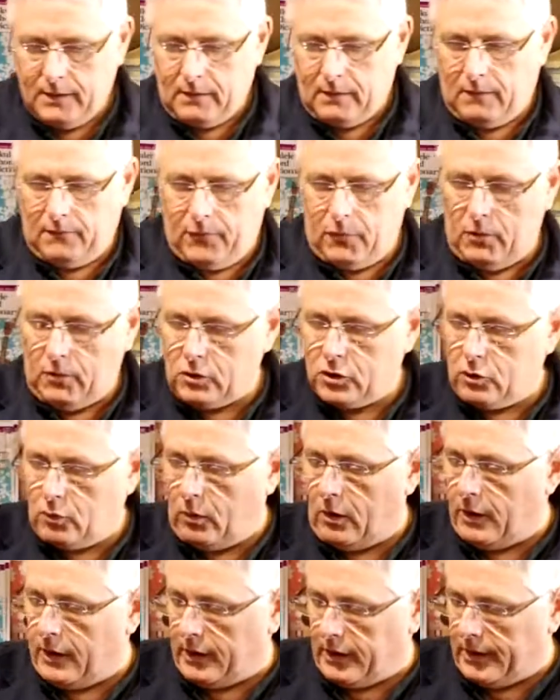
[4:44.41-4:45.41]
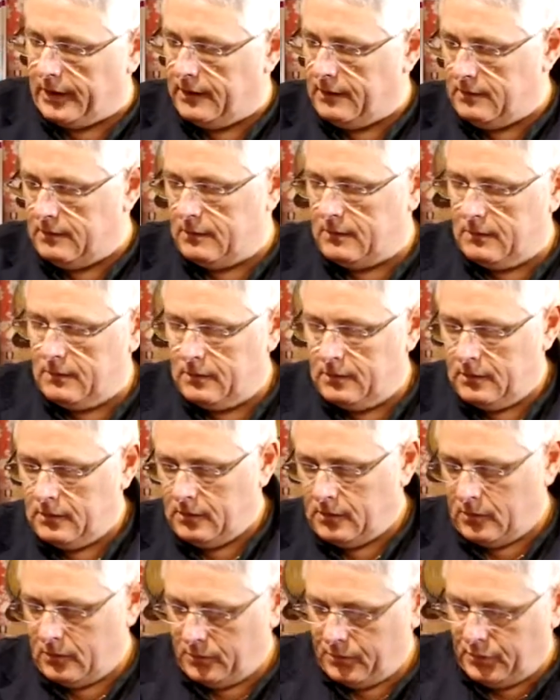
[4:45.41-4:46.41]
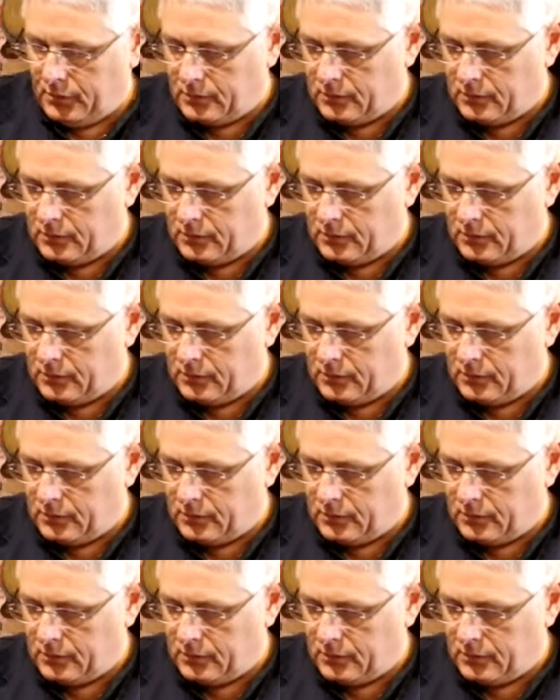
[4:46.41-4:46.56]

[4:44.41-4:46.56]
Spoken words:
If you want to oil it, put